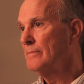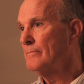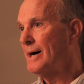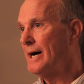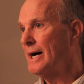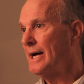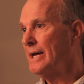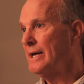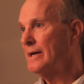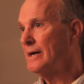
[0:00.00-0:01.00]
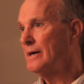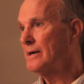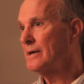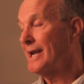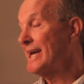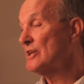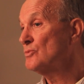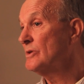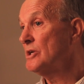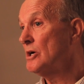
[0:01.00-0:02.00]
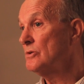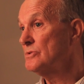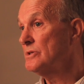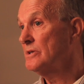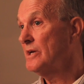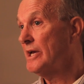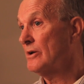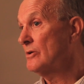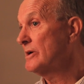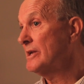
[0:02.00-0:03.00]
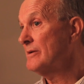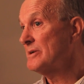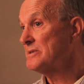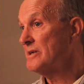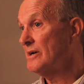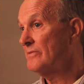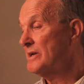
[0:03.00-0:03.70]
by glass windows and looking at myself